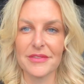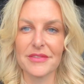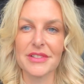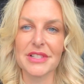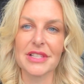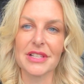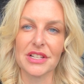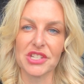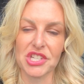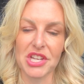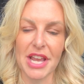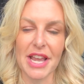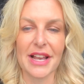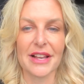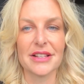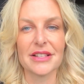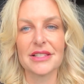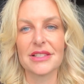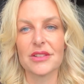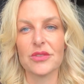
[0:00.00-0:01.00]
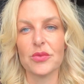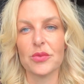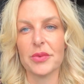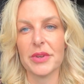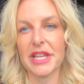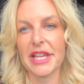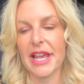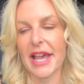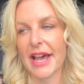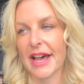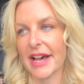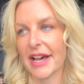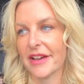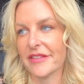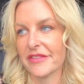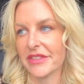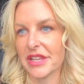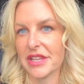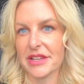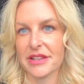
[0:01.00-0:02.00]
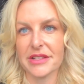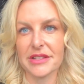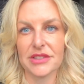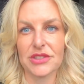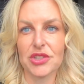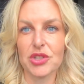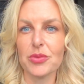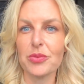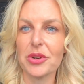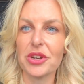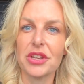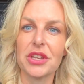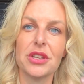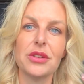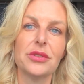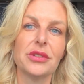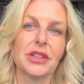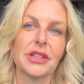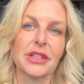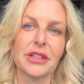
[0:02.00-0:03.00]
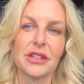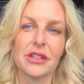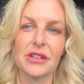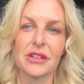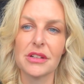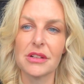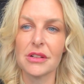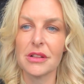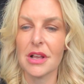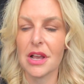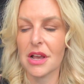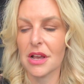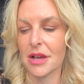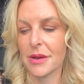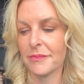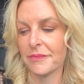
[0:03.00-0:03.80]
Such as, we have these super cute little,